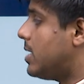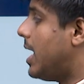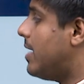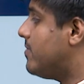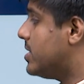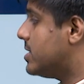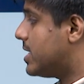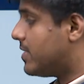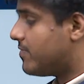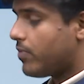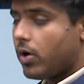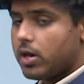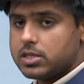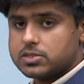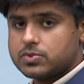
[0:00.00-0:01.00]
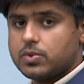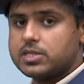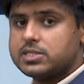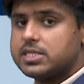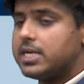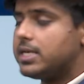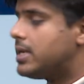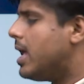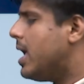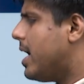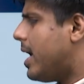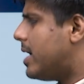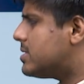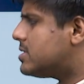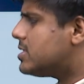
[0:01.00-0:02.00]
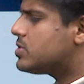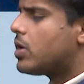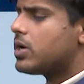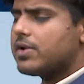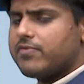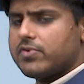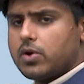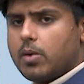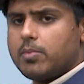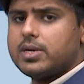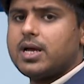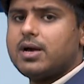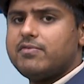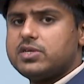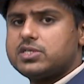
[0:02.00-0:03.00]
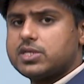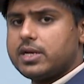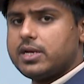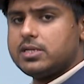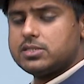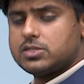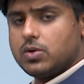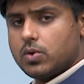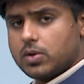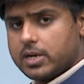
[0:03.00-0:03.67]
Heavy rainfalls were seen, and this is not a phenomena which is